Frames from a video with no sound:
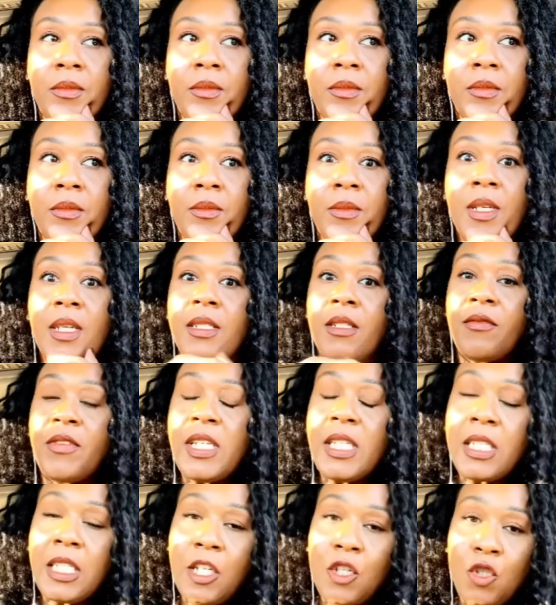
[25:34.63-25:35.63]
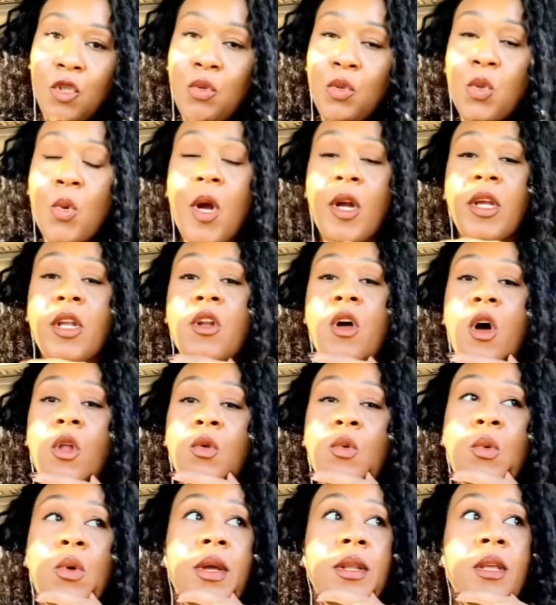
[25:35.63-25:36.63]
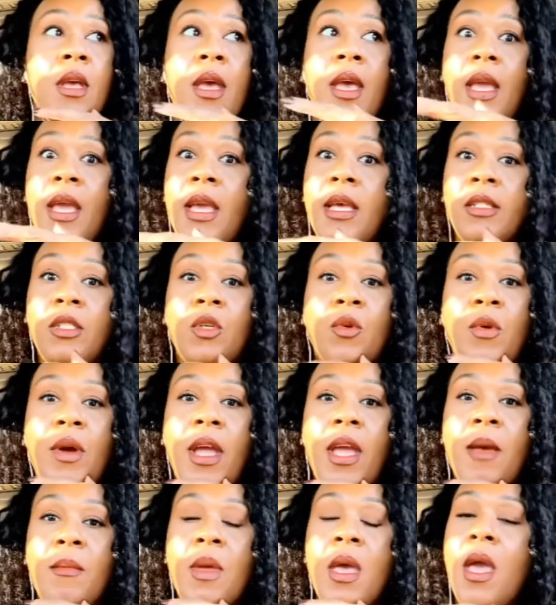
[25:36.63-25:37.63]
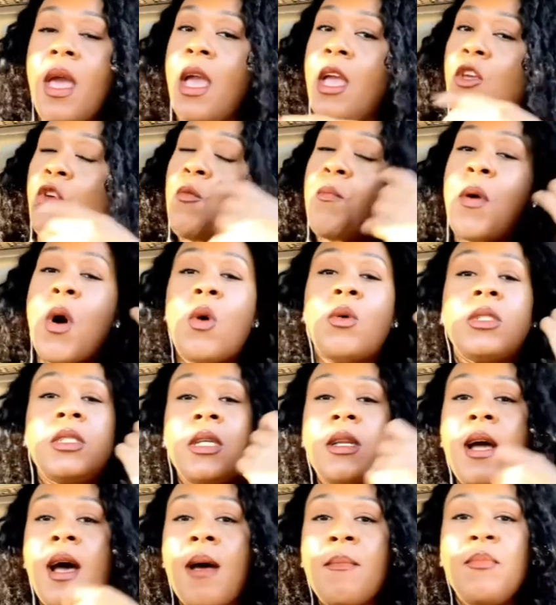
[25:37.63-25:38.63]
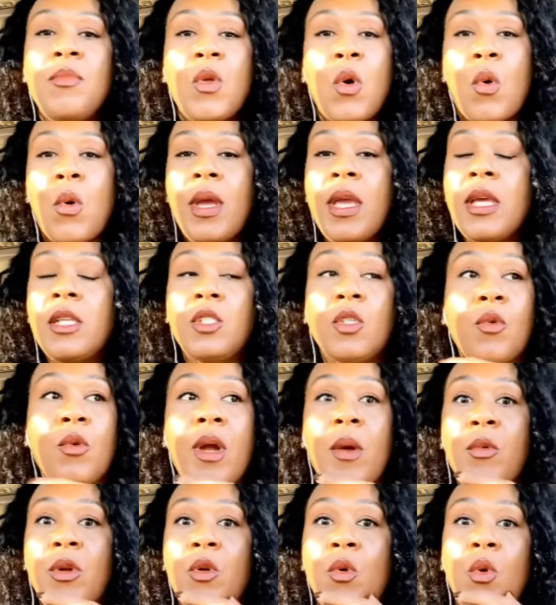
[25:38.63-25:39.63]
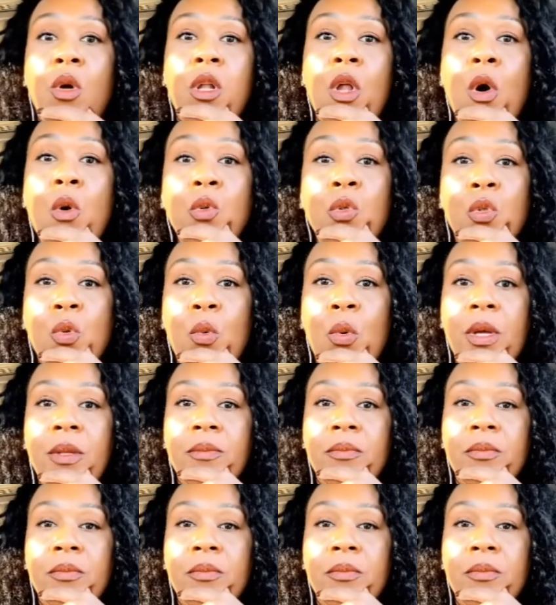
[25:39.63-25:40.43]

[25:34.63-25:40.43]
Because if he sees you twerking all on Instagram and you post it up on Instagram with no clothes on,